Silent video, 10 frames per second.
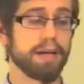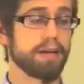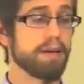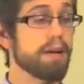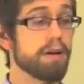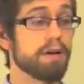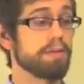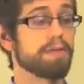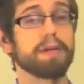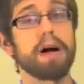been,
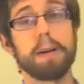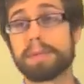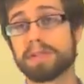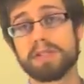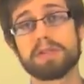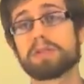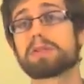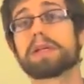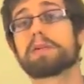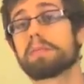up
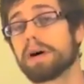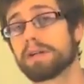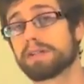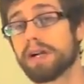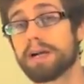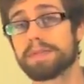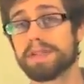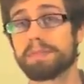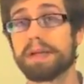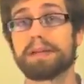until modern times,
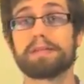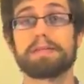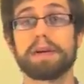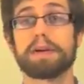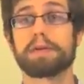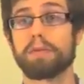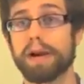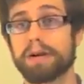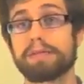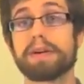it's been very
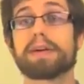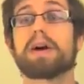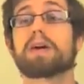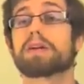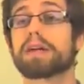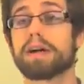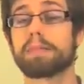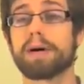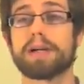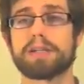rare and very hard to
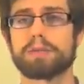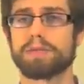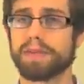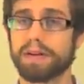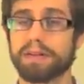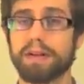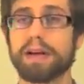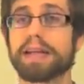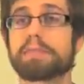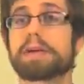come by. So we're very
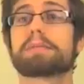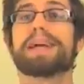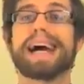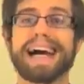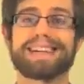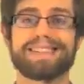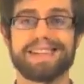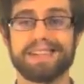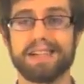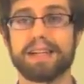lucky to be able to
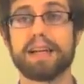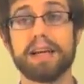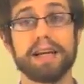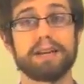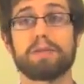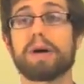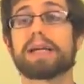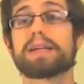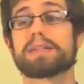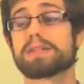access it in a
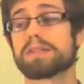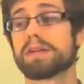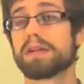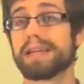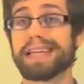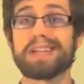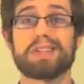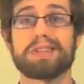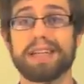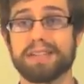way that's
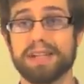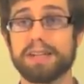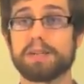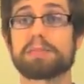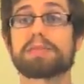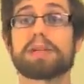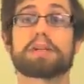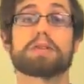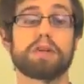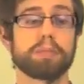easily accessible
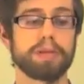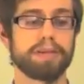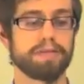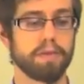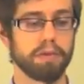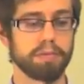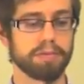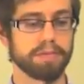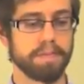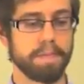and extremely
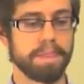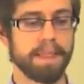affordable.